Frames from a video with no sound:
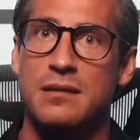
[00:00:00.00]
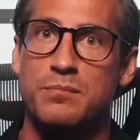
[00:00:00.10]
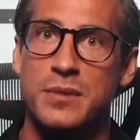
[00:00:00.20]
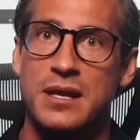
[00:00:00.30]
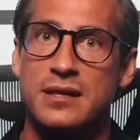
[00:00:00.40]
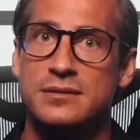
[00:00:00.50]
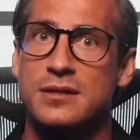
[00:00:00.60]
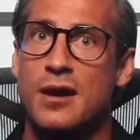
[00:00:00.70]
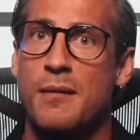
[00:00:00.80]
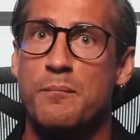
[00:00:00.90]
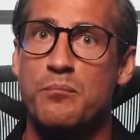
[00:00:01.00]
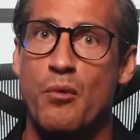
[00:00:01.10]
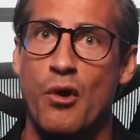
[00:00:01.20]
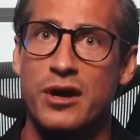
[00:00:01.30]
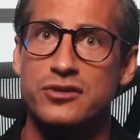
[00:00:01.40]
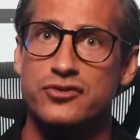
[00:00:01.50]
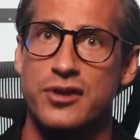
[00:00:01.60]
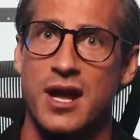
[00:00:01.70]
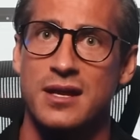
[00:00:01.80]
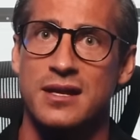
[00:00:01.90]
and millions more in
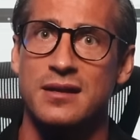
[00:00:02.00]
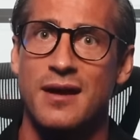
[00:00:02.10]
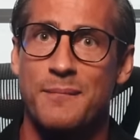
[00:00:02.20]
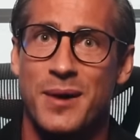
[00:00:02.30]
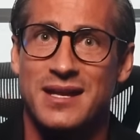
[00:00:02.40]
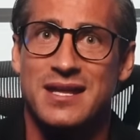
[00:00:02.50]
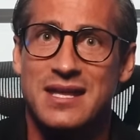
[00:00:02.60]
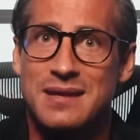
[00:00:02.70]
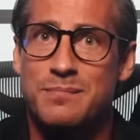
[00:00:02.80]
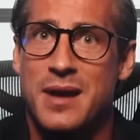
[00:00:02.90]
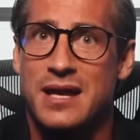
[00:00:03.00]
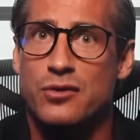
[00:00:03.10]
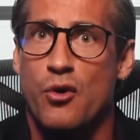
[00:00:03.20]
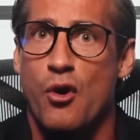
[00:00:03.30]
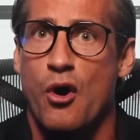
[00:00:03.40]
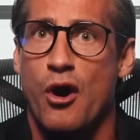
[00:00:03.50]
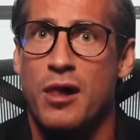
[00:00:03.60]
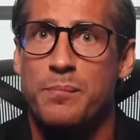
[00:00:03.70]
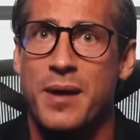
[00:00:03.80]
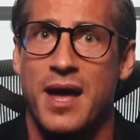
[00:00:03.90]
trading, but he made
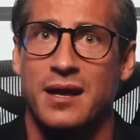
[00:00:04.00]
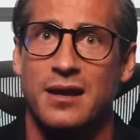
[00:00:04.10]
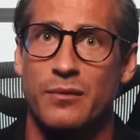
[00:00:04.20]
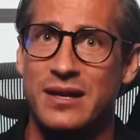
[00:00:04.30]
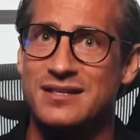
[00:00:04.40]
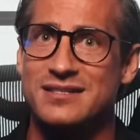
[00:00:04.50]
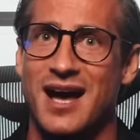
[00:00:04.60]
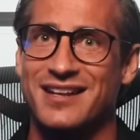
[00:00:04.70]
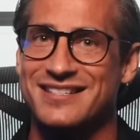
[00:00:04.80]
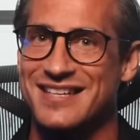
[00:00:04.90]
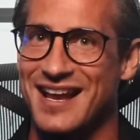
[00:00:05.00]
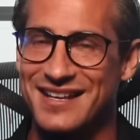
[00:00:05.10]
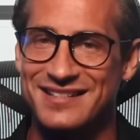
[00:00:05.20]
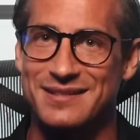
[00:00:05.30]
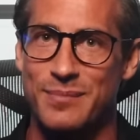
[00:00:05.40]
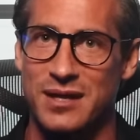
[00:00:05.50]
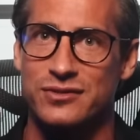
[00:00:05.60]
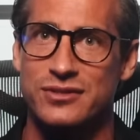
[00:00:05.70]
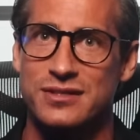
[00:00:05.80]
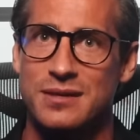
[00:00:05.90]
all back when he started selling his
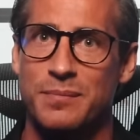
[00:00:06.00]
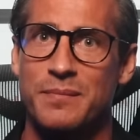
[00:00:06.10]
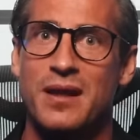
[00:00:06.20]
mentorship.